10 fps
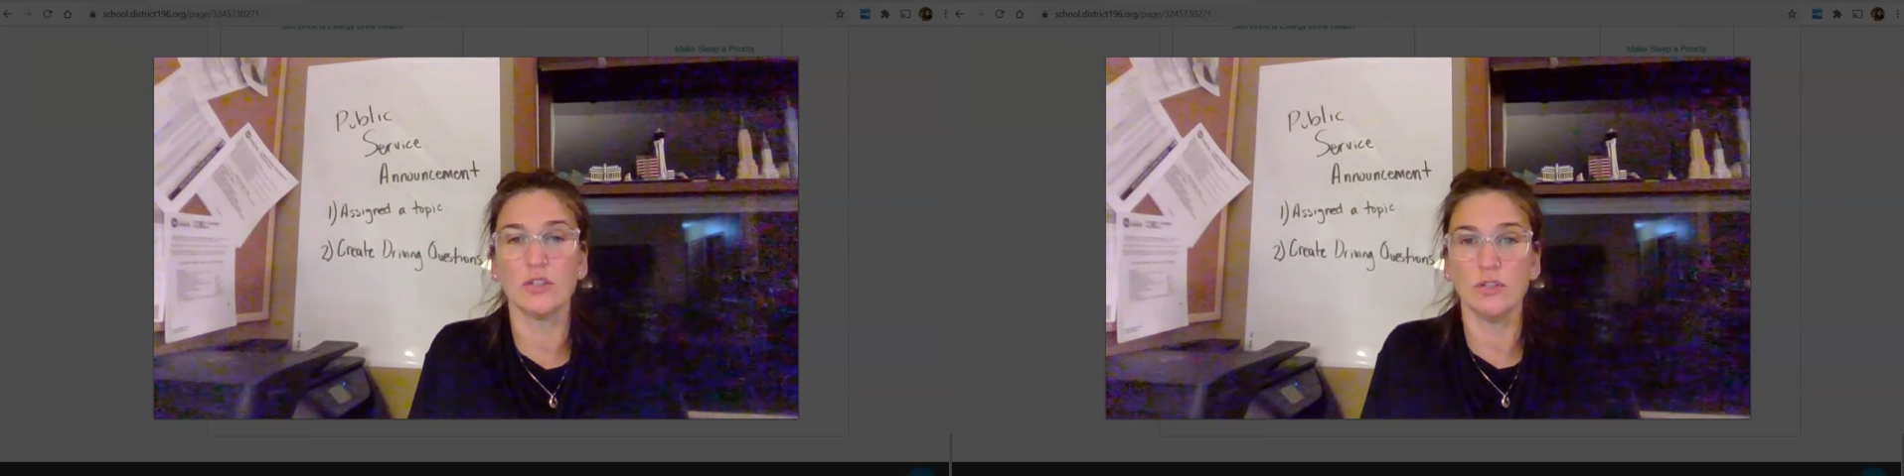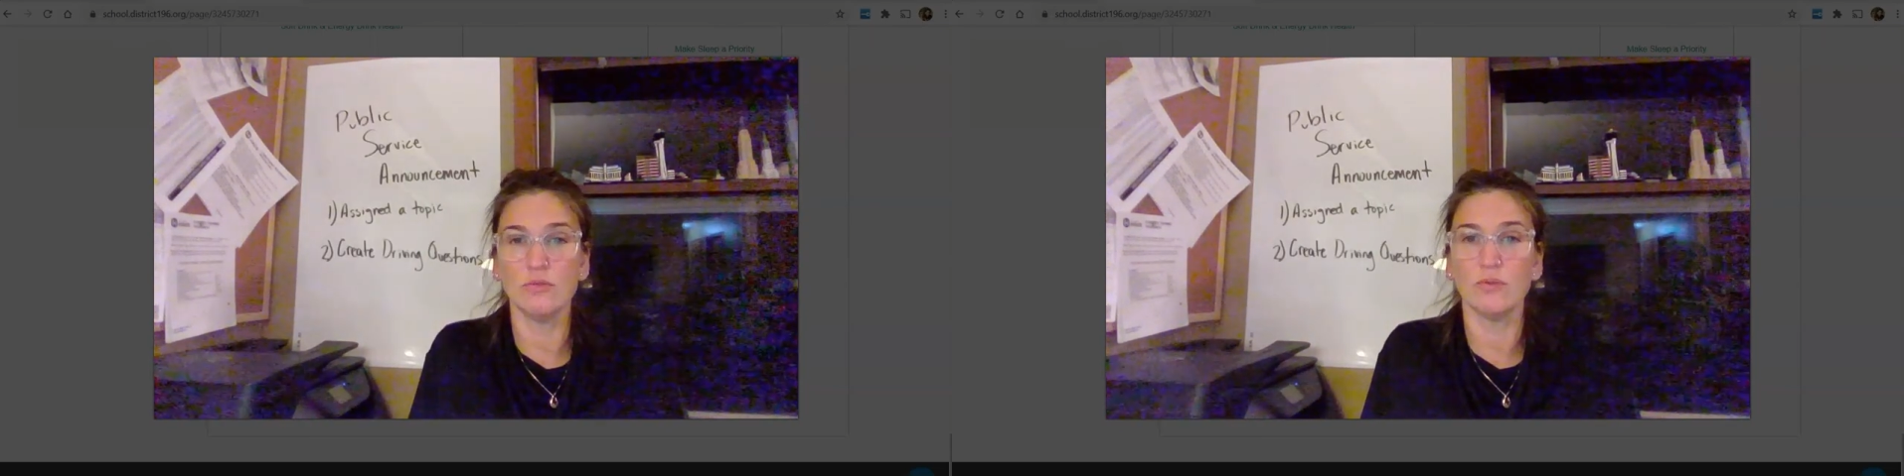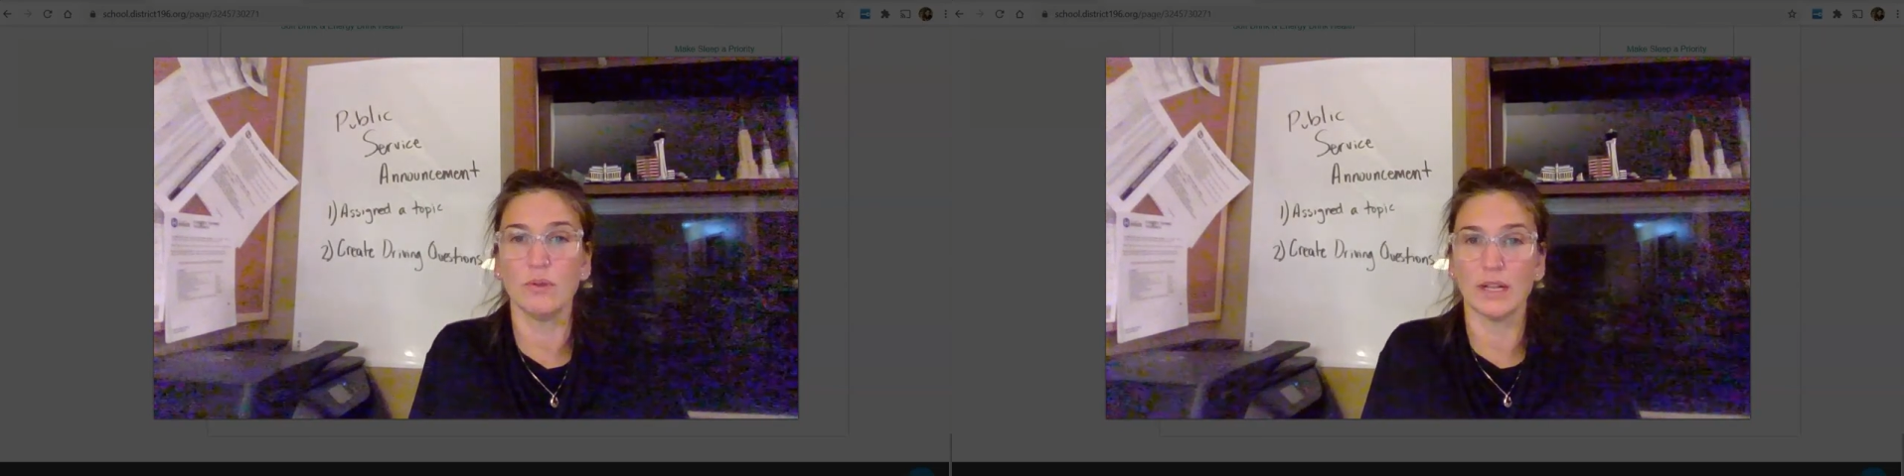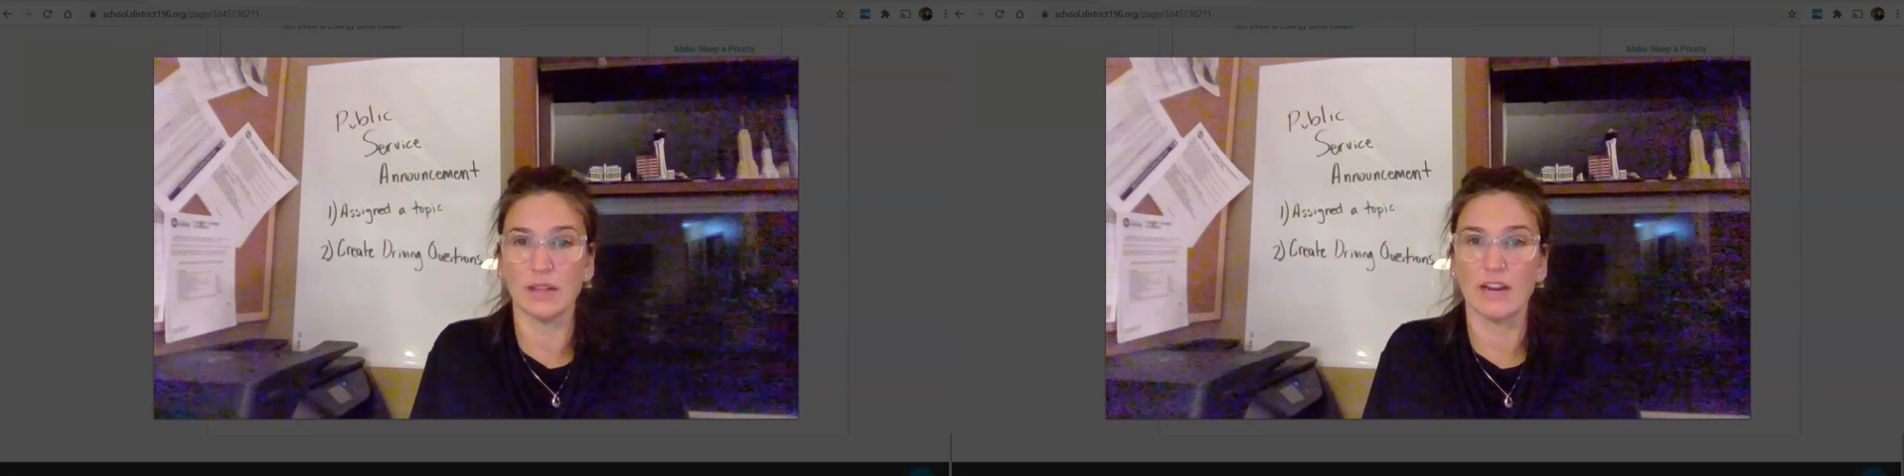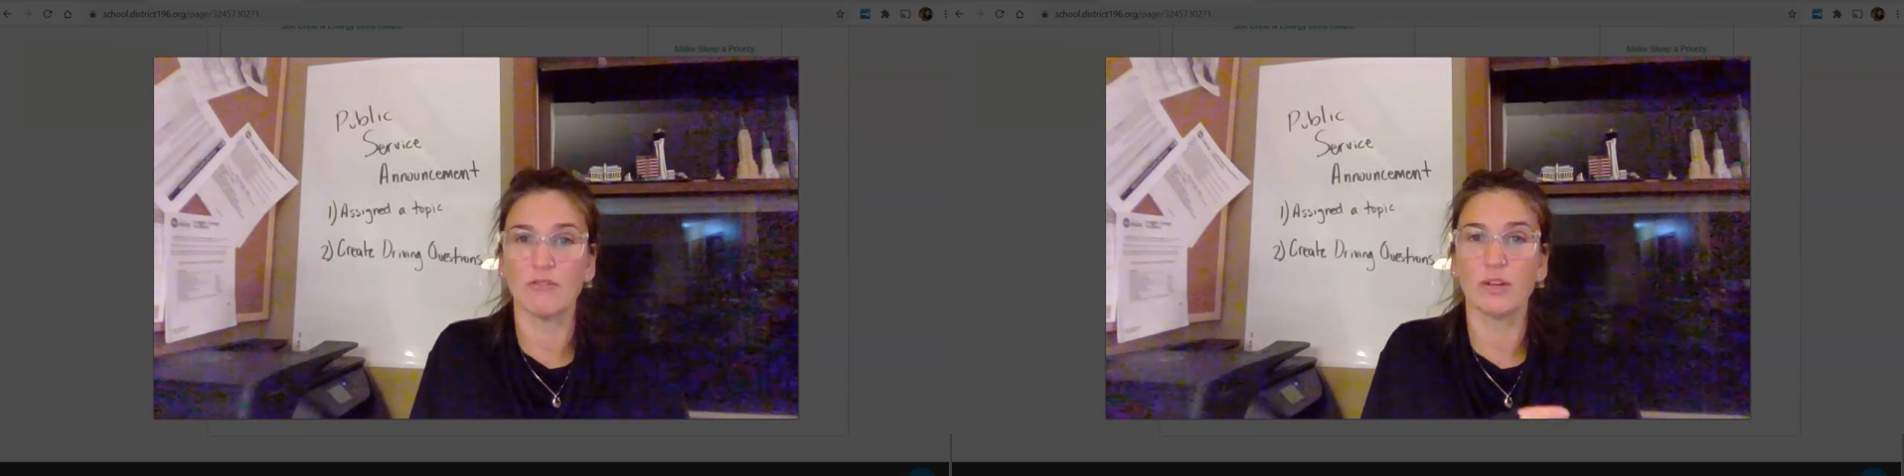to you doing a
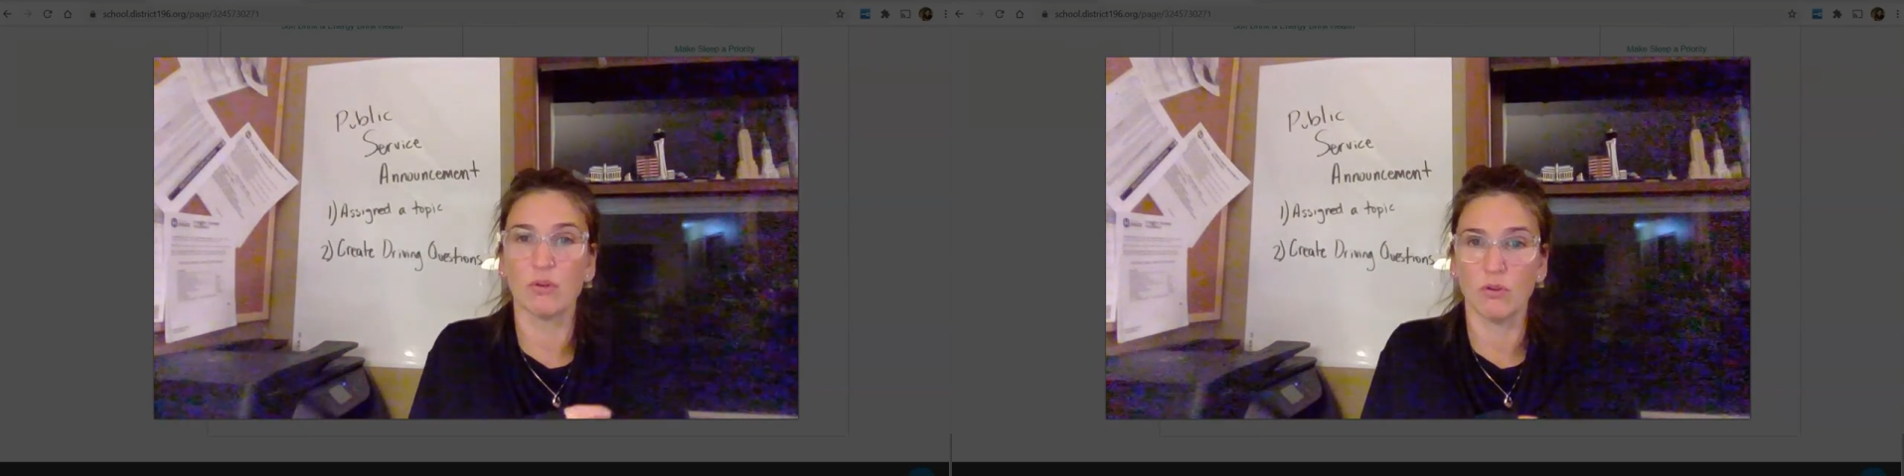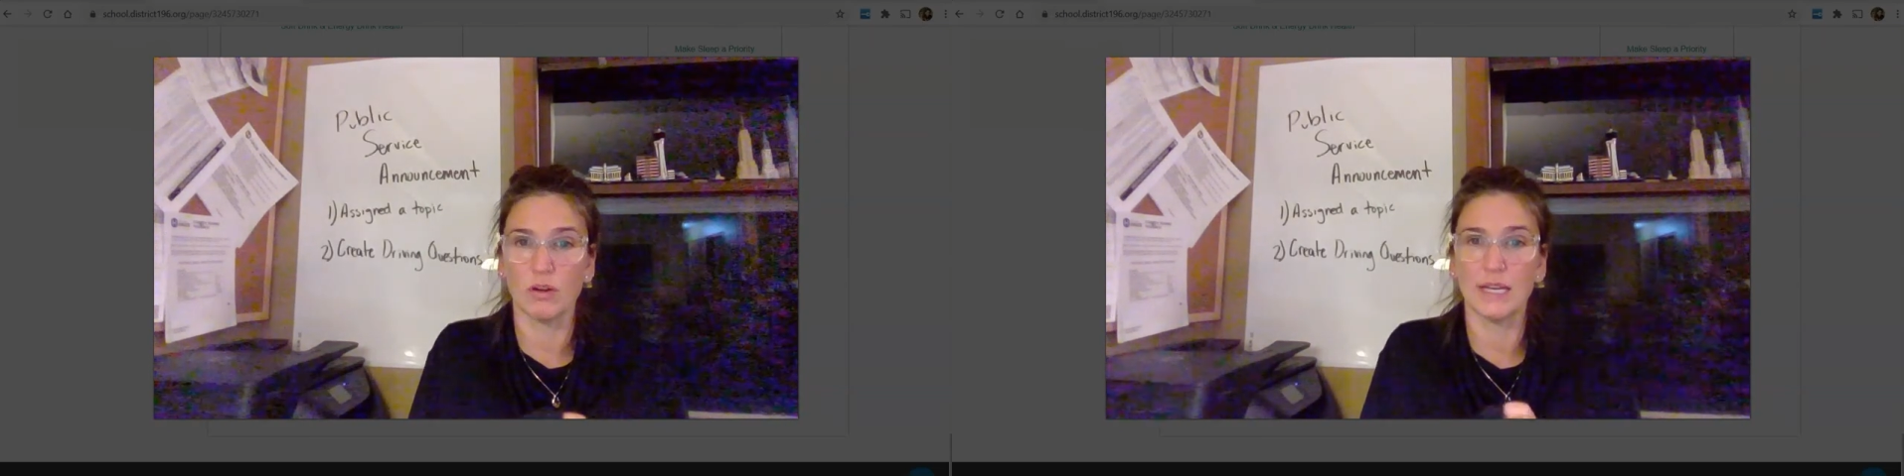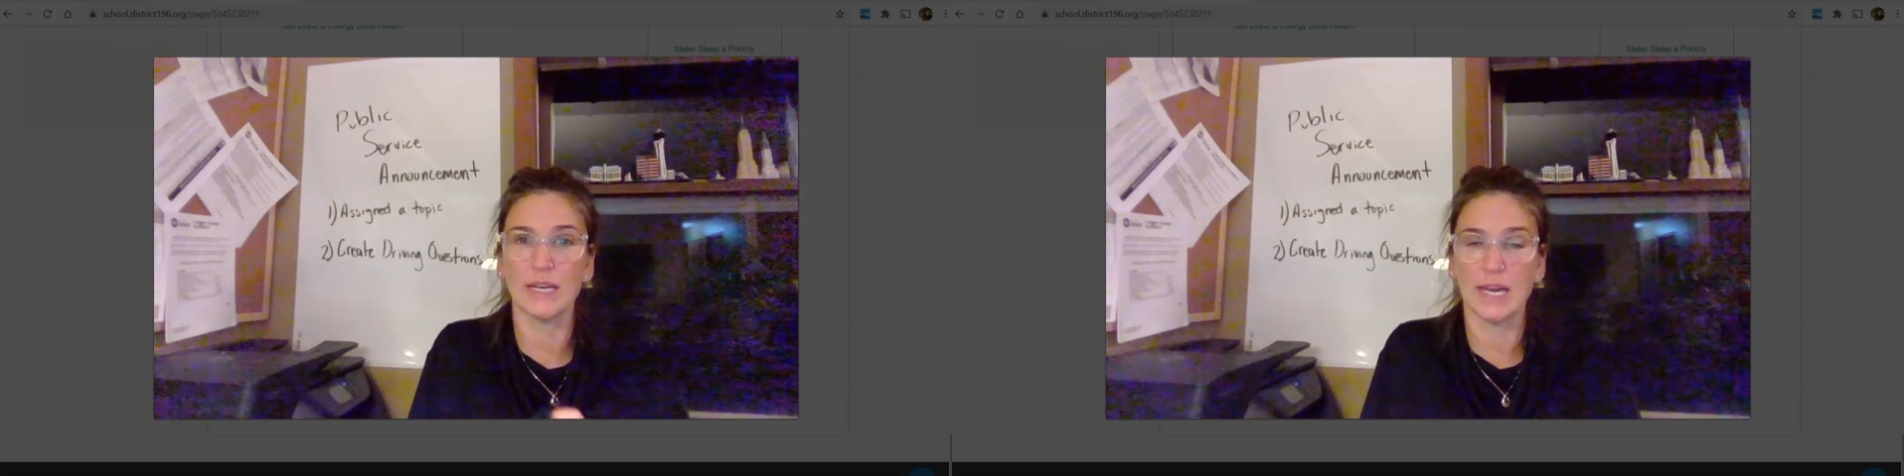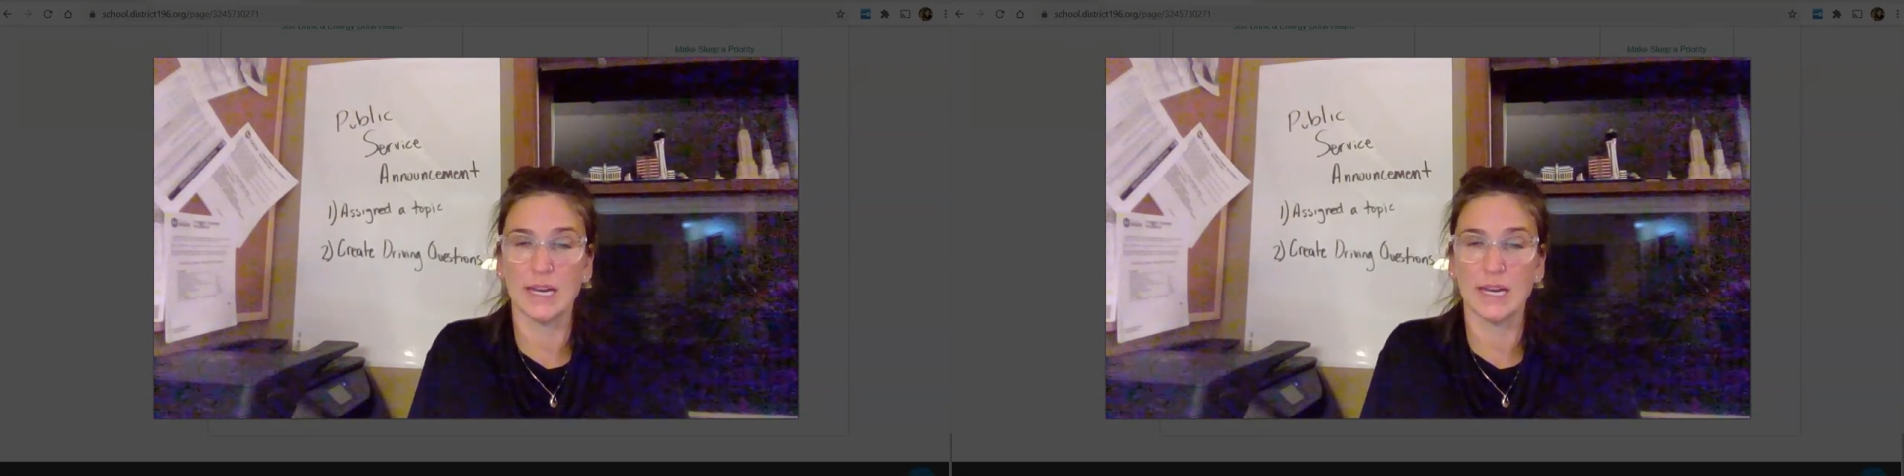lot of recording and